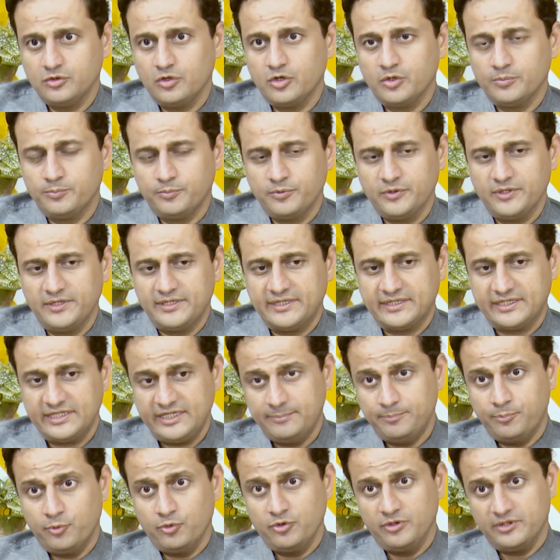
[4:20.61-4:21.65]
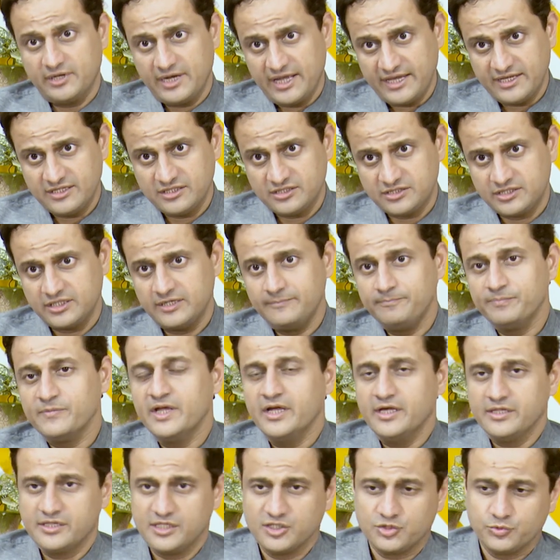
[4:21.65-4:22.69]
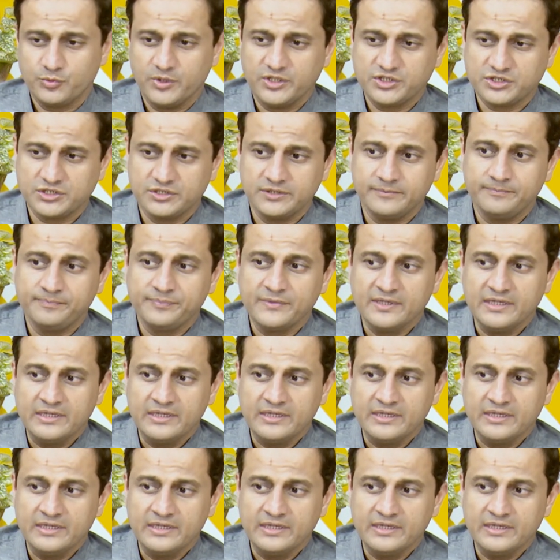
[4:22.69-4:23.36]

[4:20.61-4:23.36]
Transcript: or politically polarized situation.